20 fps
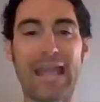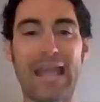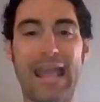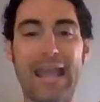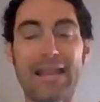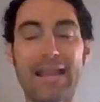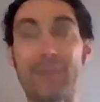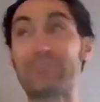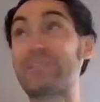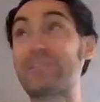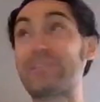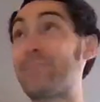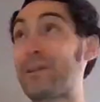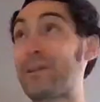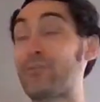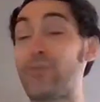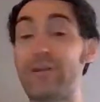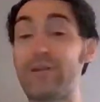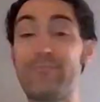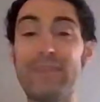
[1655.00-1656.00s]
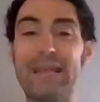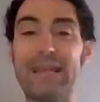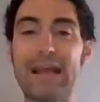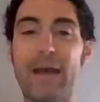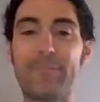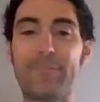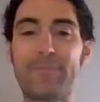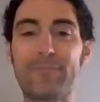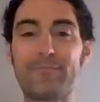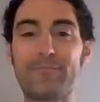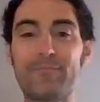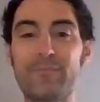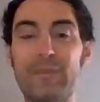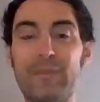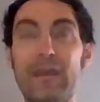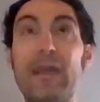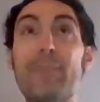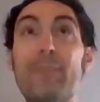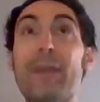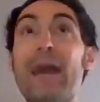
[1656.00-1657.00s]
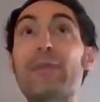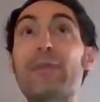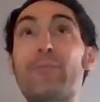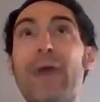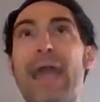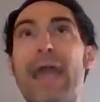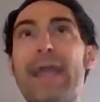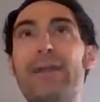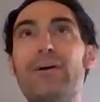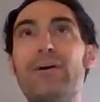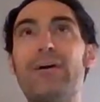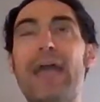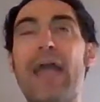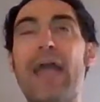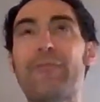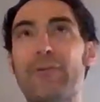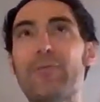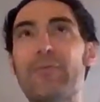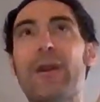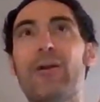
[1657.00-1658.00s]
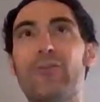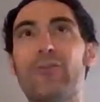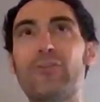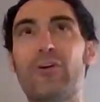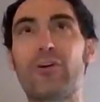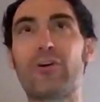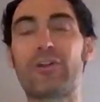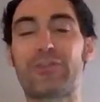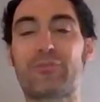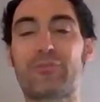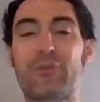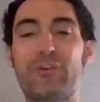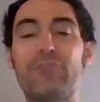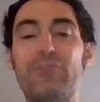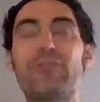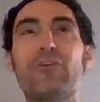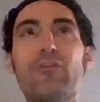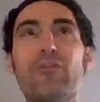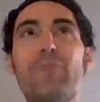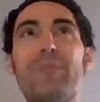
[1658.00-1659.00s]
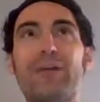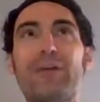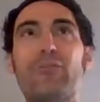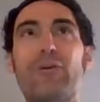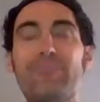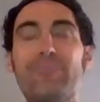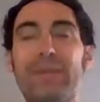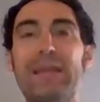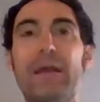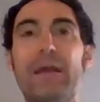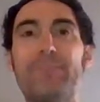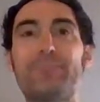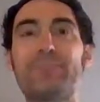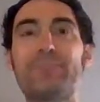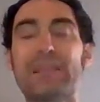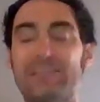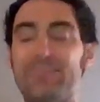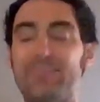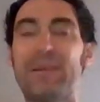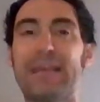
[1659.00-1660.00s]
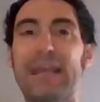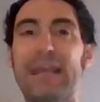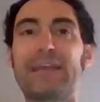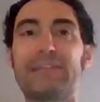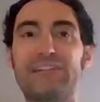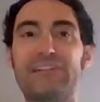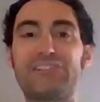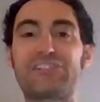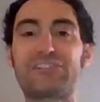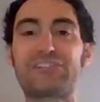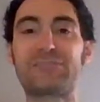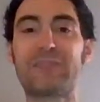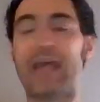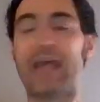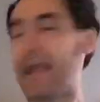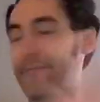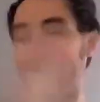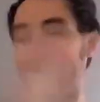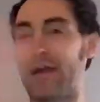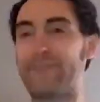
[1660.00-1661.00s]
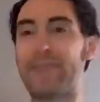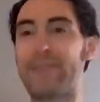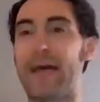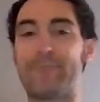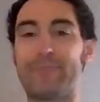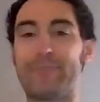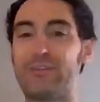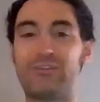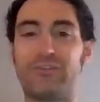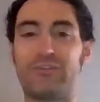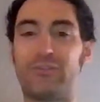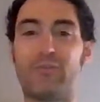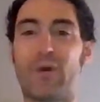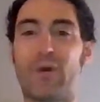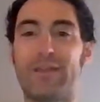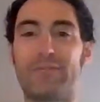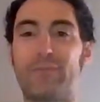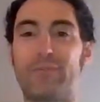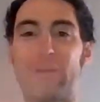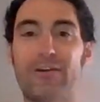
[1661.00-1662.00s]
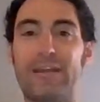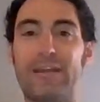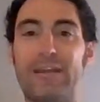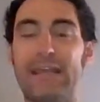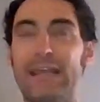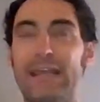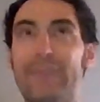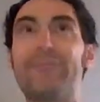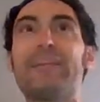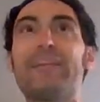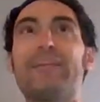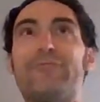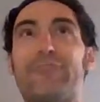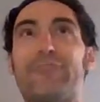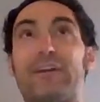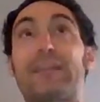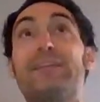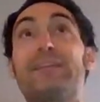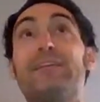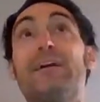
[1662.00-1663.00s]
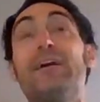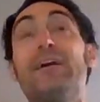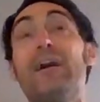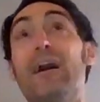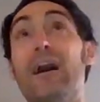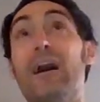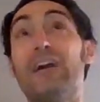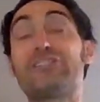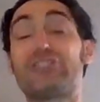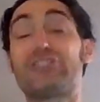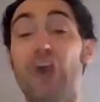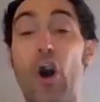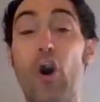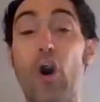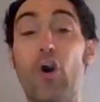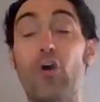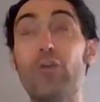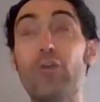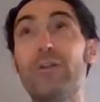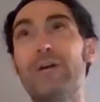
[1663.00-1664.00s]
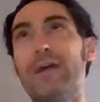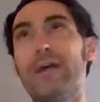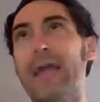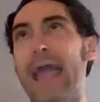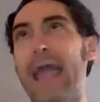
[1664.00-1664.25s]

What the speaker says: I was at a Bitcoin meetup. By the way, everywhere on Earth where you go to a Bitcoin meetup, they speak English. I've not been to one where even in freaking Seoul,